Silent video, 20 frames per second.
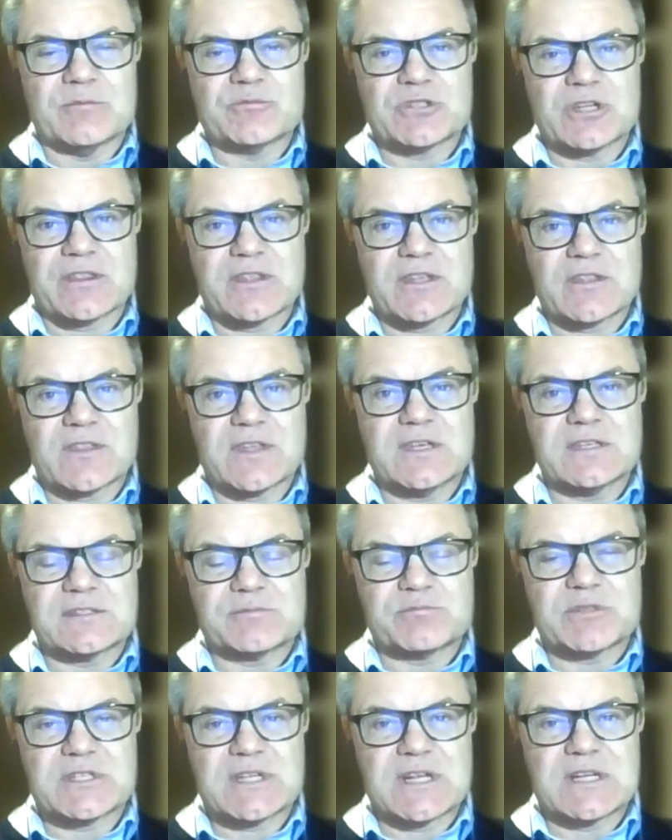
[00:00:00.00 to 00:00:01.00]
So I think there
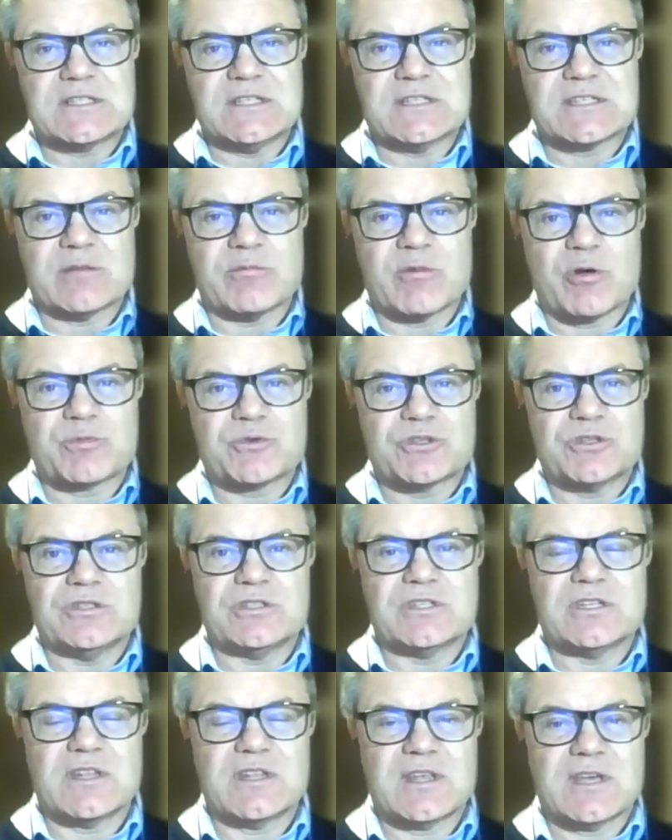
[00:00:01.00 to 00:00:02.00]
is potentially some
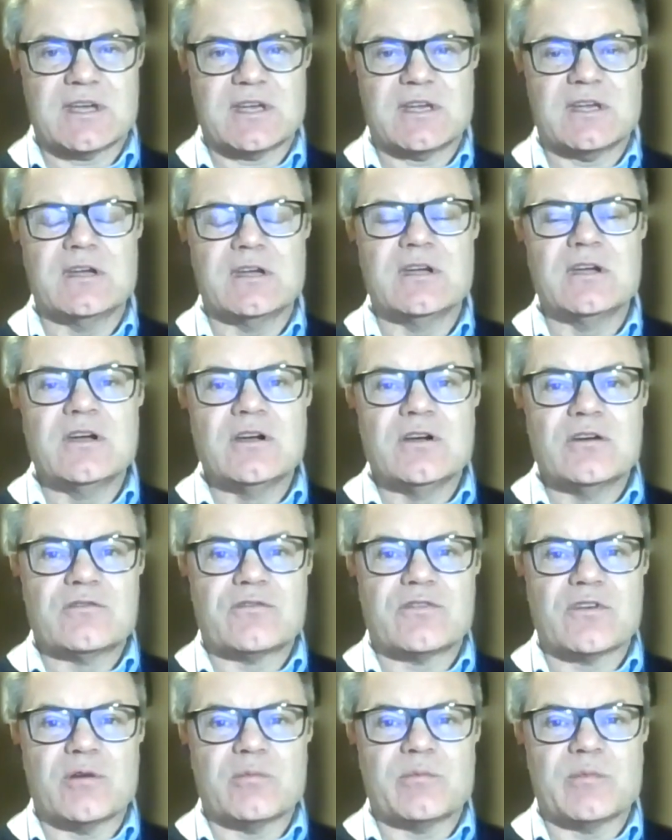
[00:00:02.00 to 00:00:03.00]
opportunity there
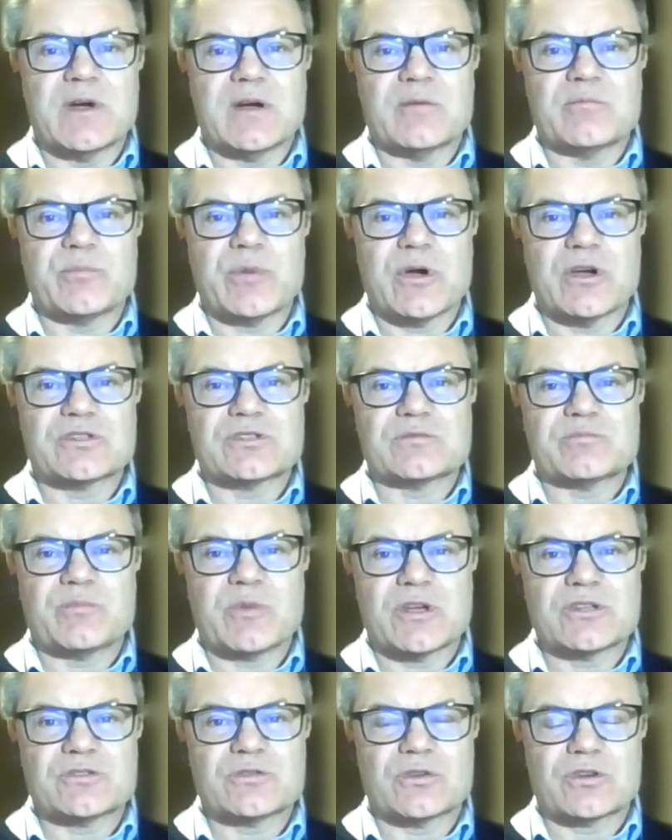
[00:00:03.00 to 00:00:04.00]
from post
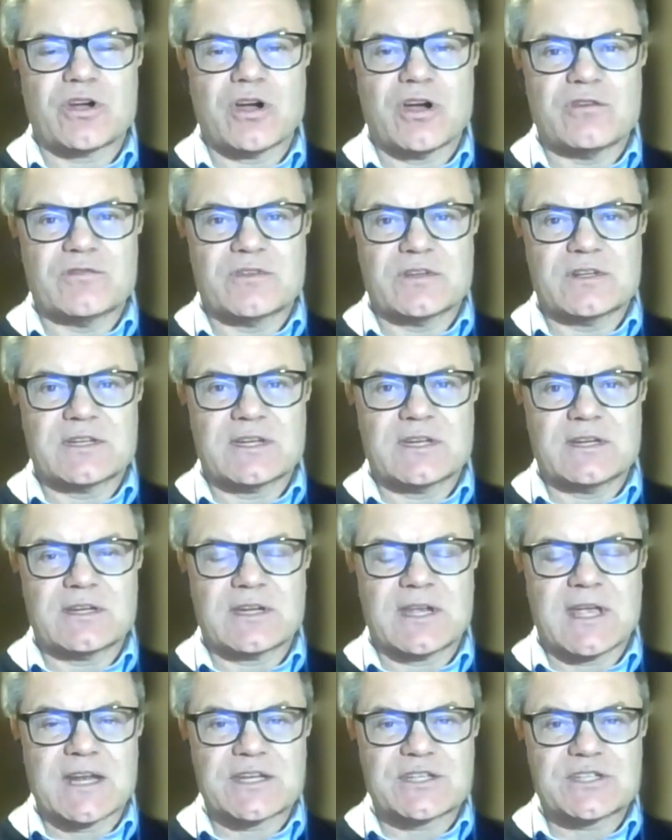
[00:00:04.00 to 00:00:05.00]
sort of COVID
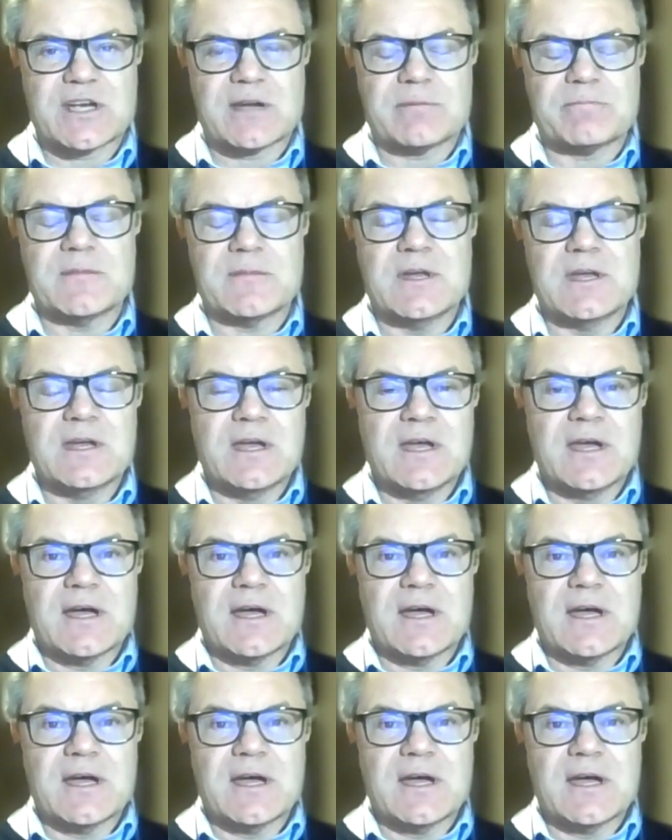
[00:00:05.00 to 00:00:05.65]
catch up.